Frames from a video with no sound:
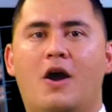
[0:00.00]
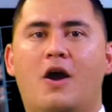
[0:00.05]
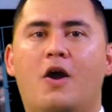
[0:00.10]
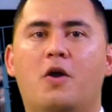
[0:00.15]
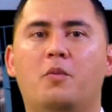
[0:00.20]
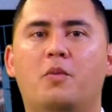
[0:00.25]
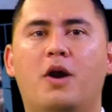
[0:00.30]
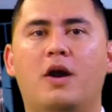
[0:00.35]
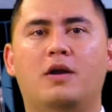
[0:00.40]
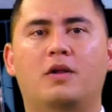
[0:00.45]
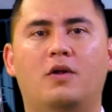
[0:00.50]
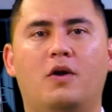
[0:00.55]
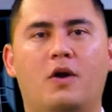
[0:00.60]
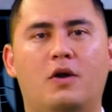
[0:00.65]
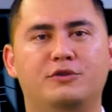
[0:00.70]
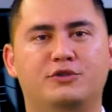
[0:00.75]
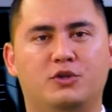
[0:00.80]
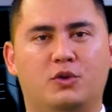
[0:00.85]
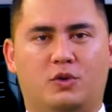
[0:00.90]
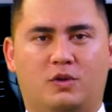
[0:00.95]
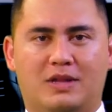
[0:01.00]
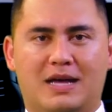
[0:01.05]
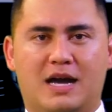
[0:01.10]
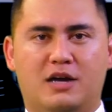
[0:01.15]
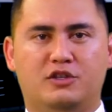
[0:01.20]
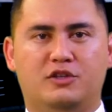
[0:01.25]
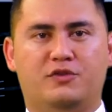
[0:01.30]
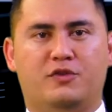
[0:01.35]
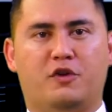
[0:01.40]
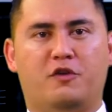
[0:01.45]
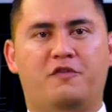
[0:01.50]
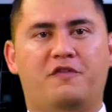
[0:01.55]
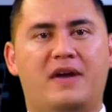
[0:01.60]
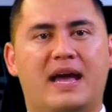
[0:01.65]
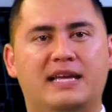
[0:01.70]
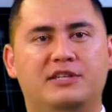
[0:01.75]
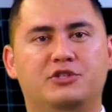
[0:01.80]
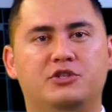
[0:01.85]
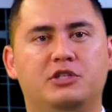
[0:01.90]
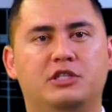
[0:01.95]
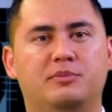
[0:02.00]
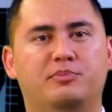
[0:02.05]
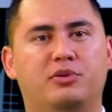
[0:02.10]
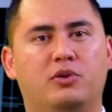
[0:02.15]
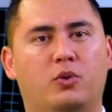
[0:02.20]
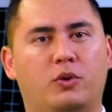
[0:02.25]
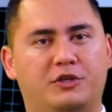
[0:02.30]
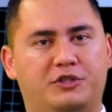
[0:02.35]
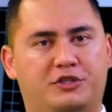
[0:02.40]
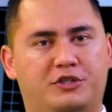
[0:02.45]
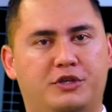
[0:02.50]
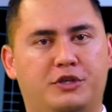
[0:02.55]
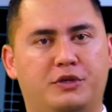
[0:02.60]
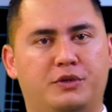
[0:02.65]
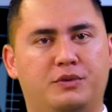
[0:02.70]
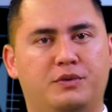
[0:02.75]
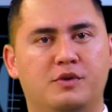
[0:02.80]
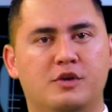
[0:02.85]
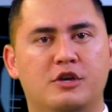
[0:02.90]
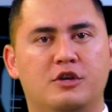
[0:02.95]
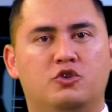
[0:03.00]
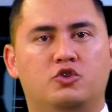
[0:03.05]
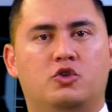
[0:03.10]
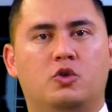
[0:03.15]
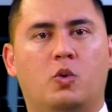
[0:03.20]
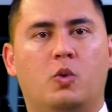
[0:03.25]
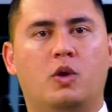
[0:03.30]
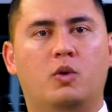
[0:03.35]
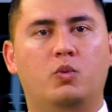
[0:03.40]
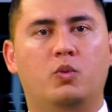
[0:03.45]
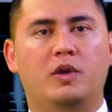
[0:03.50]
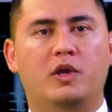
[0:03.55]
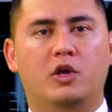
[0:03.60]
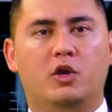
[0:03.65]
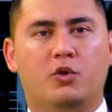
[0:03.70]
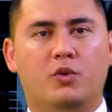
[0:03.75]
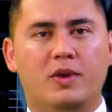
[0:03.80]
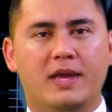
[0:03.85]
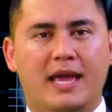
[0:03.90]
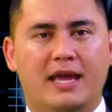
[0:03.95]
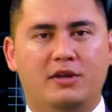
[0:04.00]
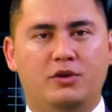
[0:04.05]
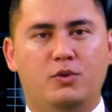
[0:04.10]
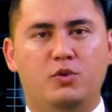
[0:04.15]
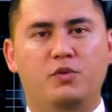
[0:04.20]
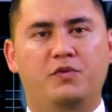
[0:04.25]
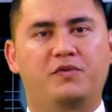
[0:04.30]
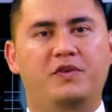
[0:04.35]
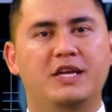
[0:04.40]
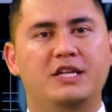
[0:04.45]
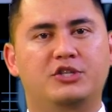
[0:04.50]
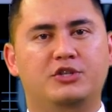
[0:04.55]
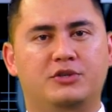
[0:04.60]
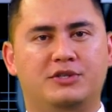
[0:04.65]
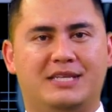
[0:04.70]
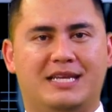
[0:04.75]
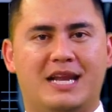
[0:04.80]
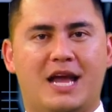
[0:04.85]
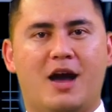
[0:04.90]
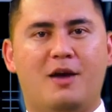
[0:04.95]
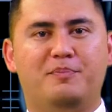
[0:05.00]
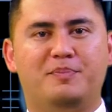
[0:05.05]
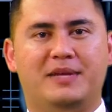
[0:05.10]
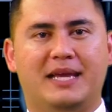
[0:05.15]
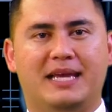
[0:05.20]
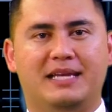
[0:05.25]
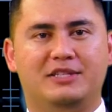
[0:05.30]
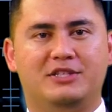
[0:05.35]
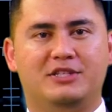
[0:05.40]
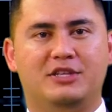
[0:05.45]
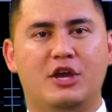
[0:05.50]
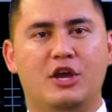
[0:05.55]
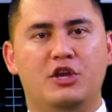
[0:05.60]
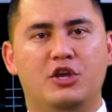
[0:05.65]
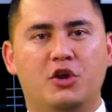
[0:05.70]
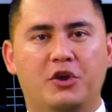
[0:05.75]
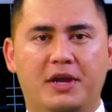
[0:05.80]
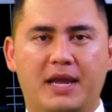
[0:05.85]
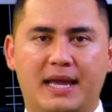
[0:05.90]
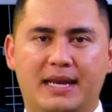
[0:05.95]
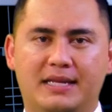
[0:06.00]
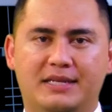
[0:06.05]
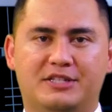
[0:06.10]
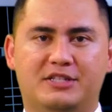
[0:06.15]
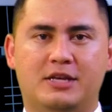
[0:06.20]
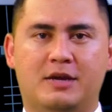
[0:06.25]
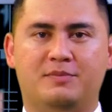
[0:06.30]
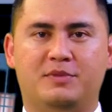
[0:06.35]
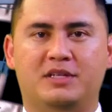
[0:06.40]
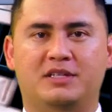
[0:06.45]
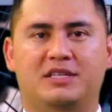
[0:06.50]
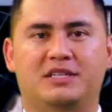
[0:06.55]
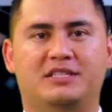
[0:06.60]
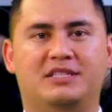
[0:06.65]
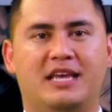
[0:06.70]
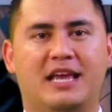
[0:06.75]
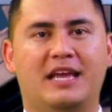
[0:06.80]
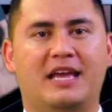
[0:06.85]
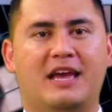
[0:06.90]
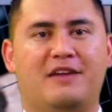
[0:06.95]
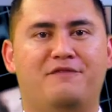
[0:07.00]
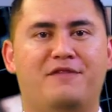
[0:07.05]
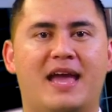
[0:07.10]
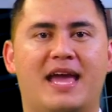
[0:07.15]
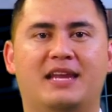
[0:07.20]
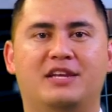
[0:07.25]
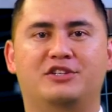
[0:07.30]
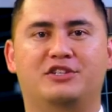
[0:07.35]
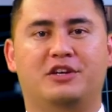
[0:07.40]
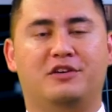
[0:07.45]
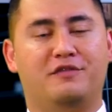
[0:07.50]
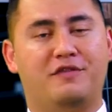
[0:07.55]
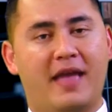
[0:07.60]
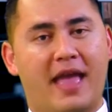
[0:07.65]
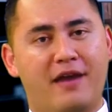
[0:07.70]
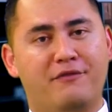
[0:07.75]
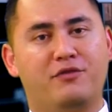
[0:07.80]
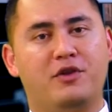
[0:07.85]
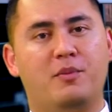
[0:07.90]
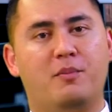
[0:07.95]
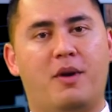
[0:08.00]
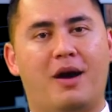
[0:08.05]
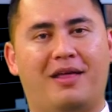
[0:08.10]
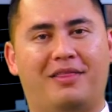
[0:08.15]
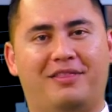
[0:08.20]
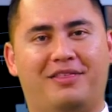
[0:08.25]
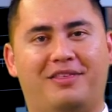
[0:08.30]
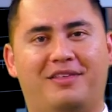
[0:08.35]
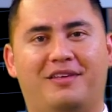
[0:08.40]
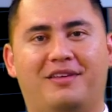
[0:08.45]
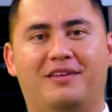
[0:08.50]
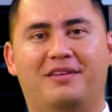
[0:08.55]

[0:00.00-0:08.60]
Our model also allows for faster deploys to you, so when we create new features and updates, you're getting something to take advantage of every month.